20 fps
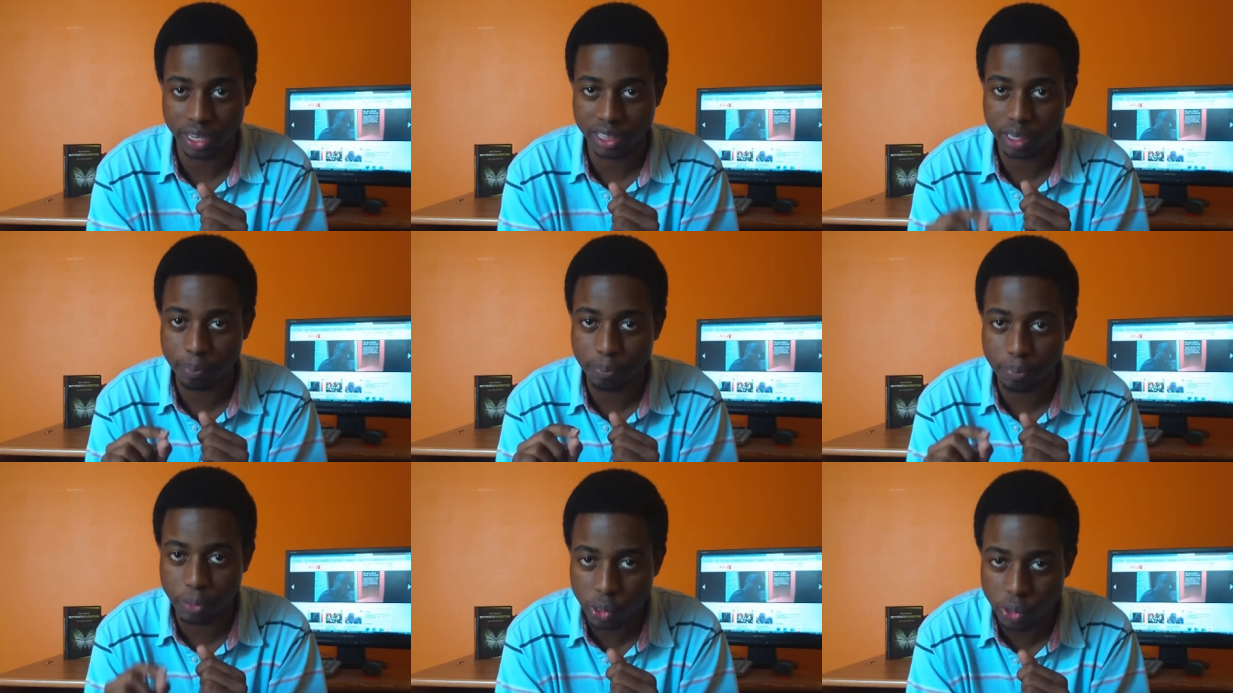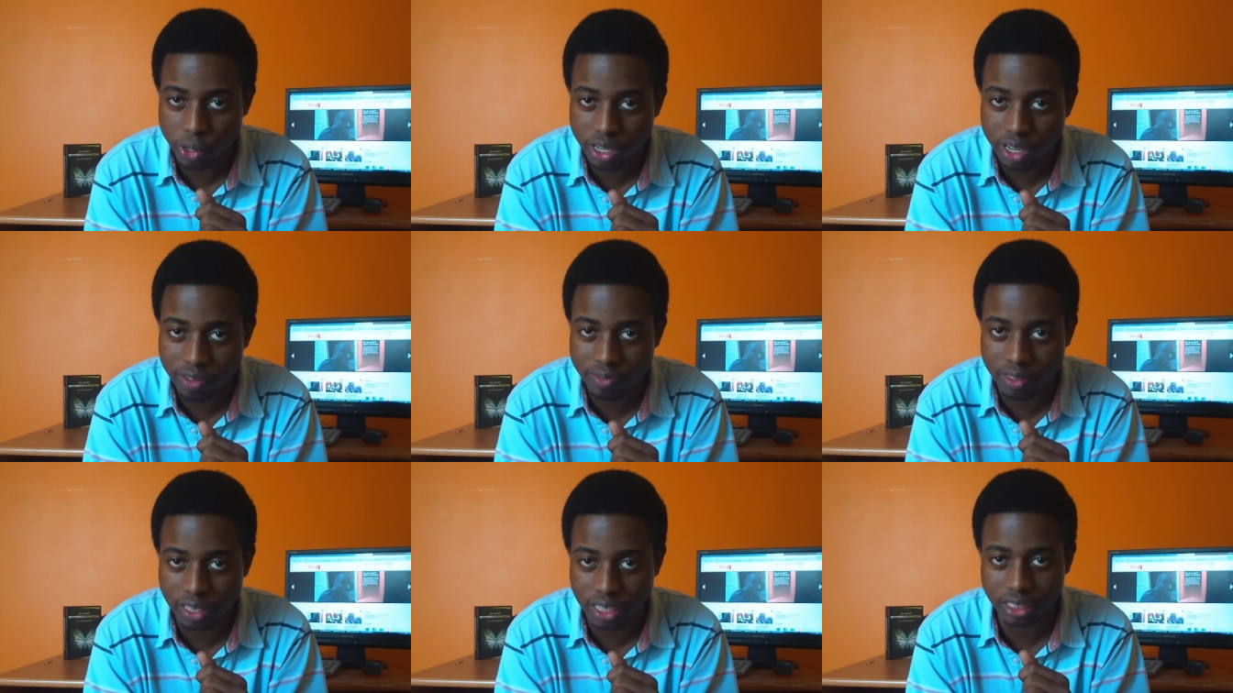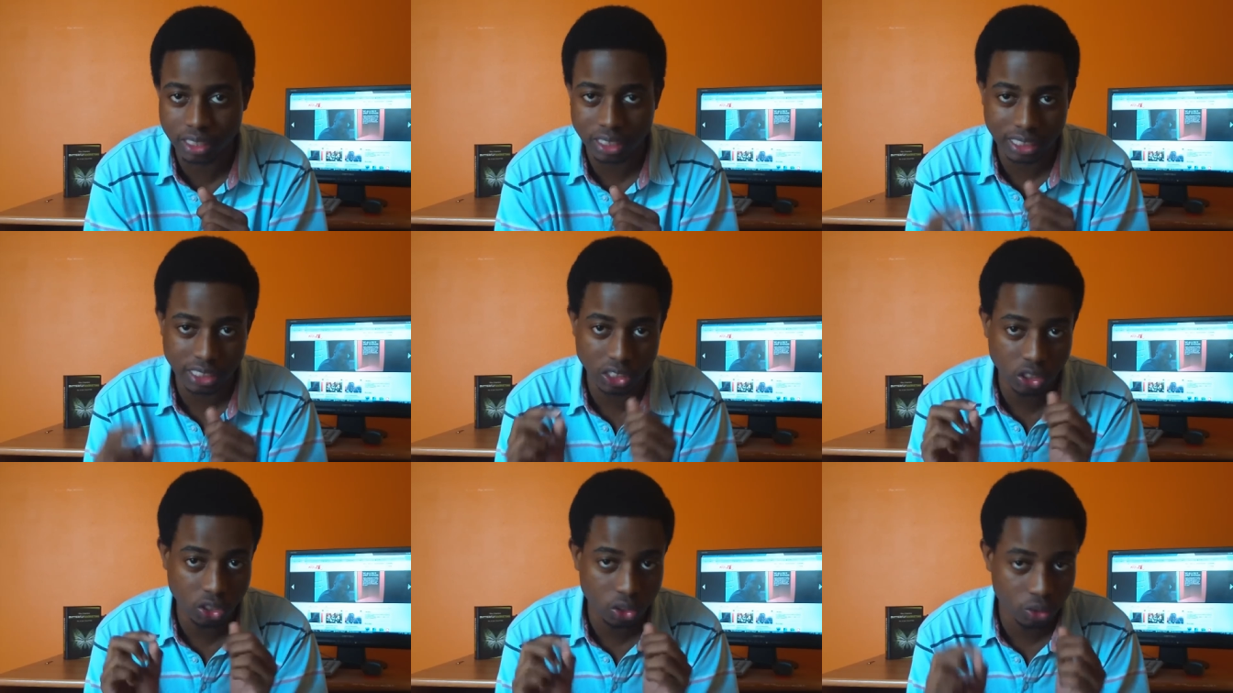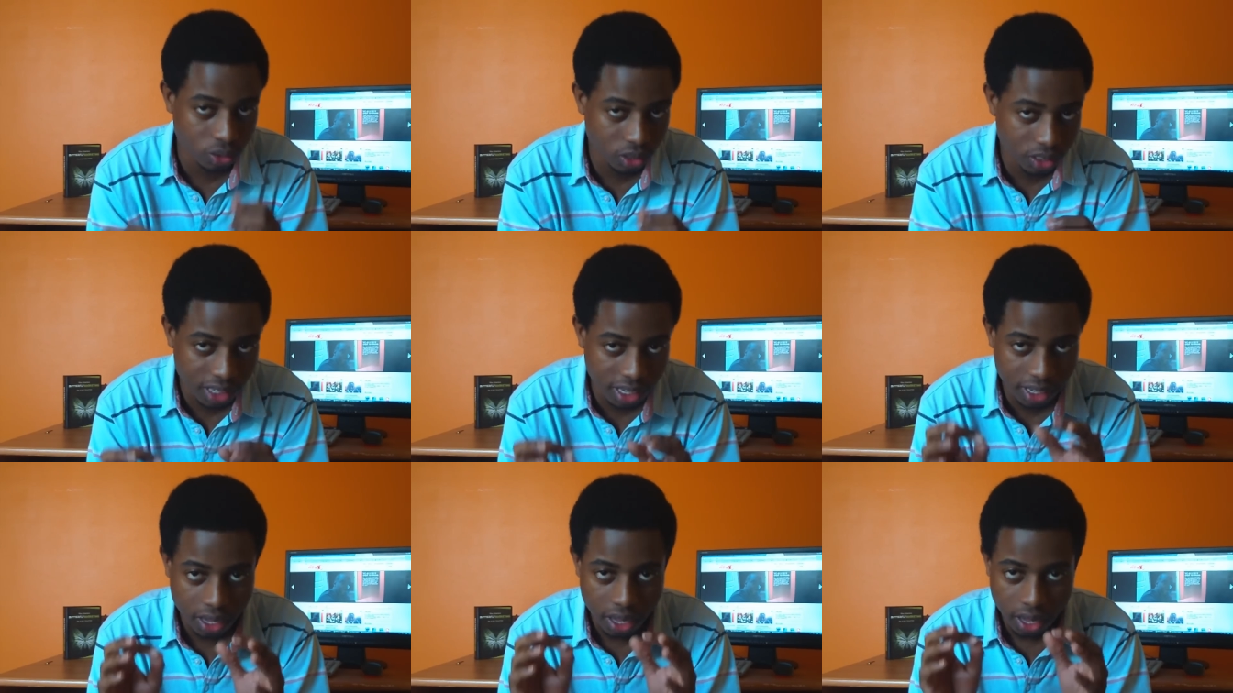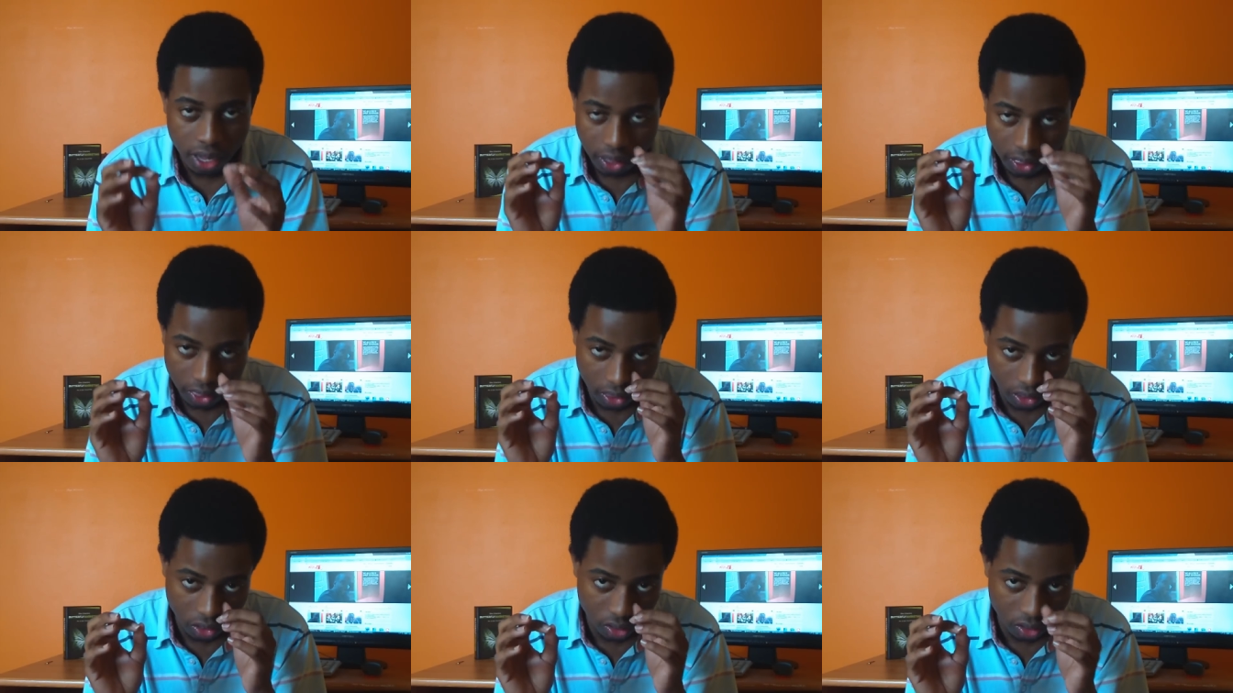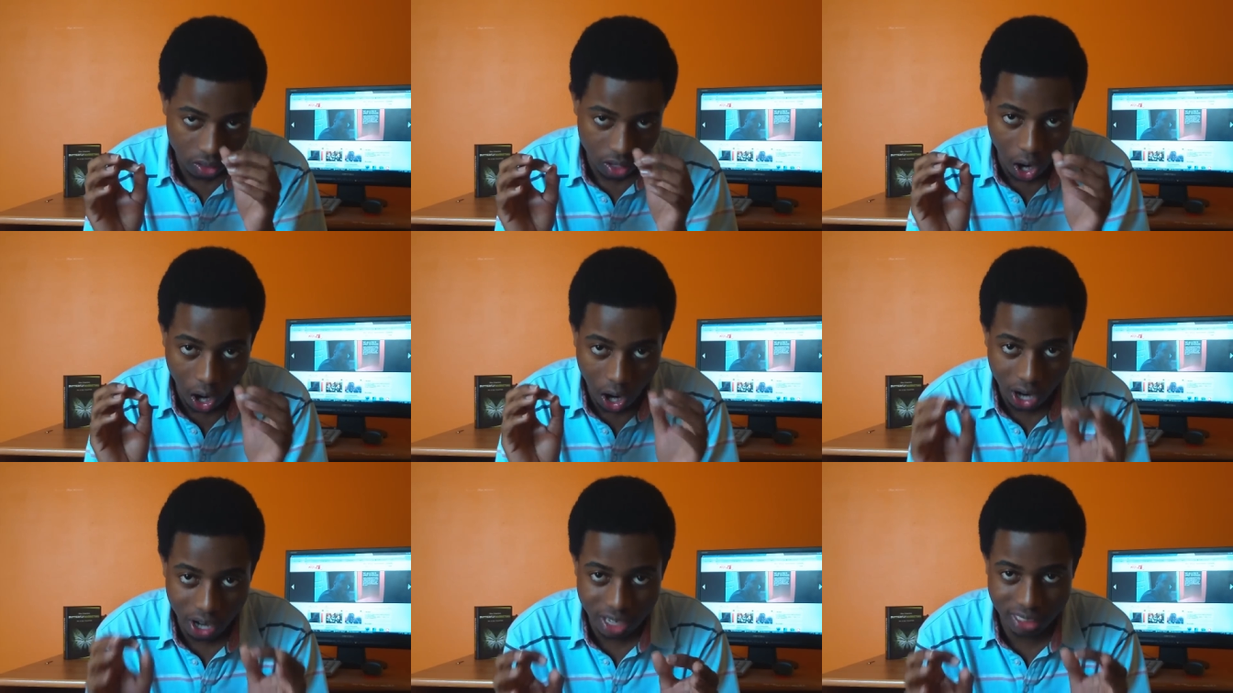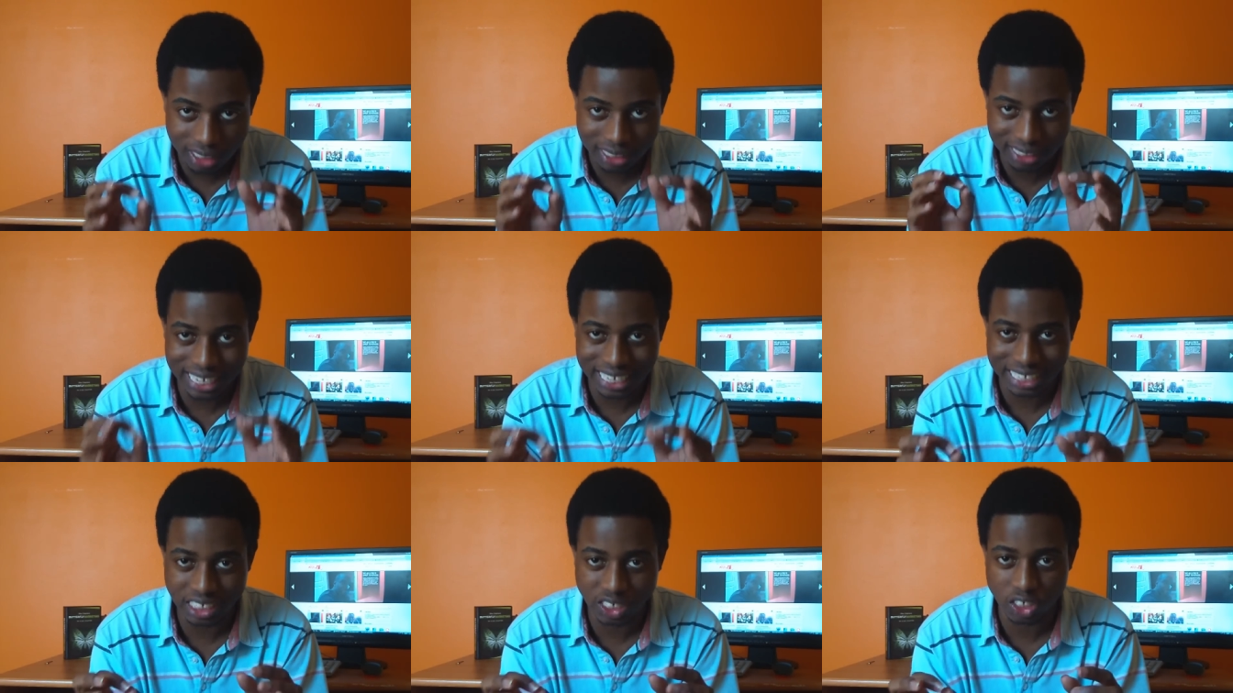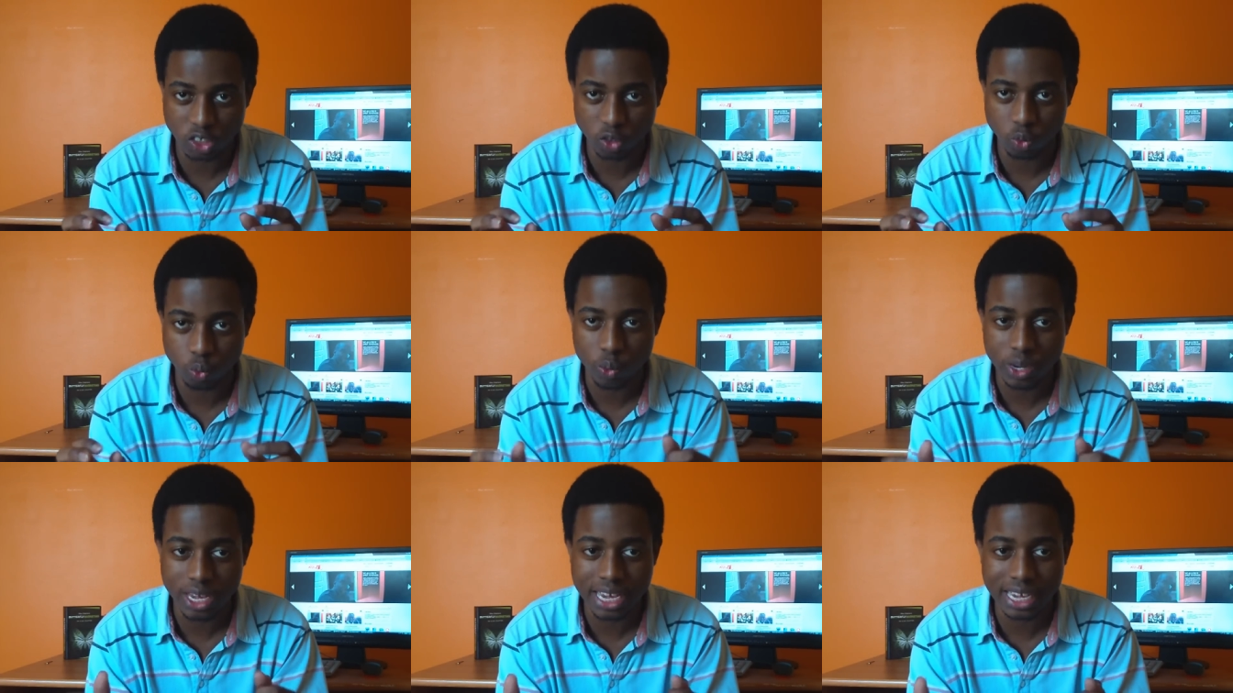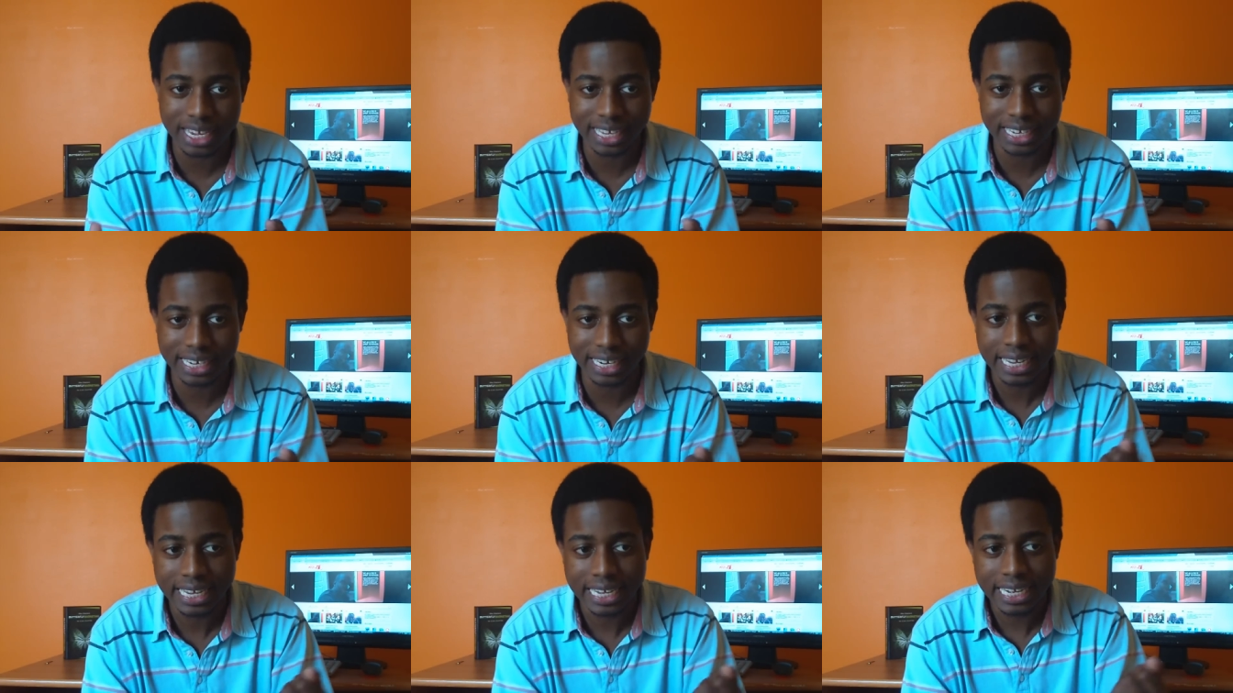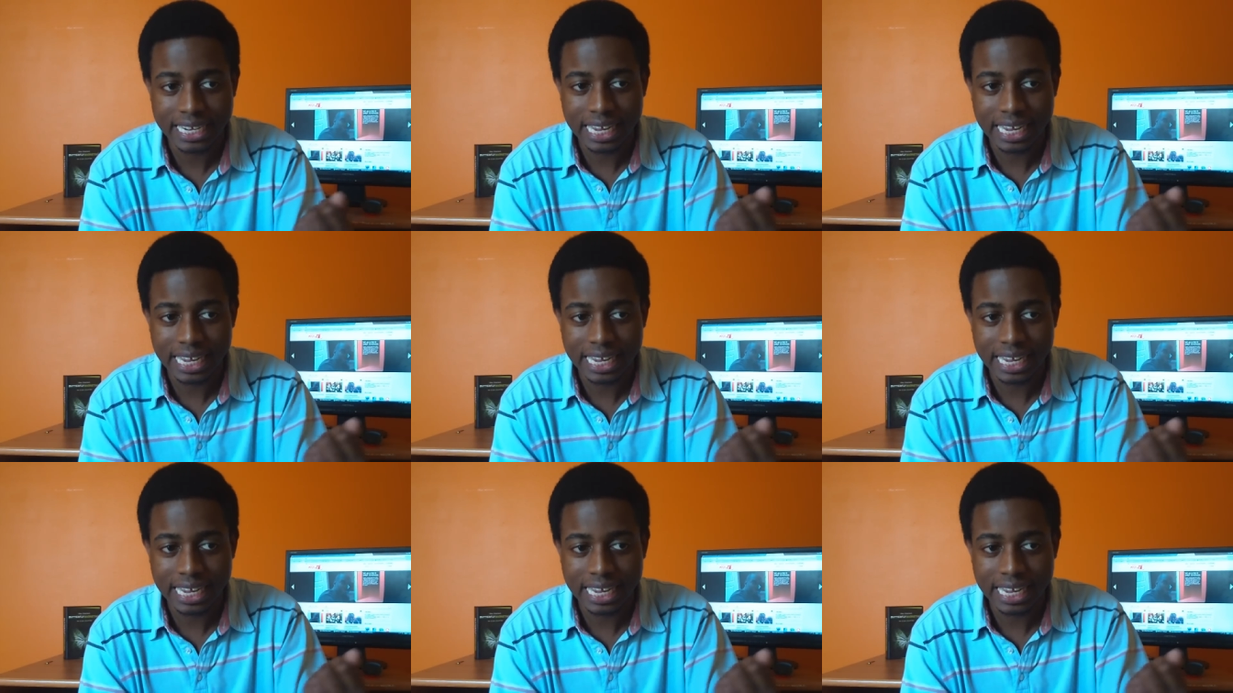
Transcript: And the beauty of this is using R S S is we can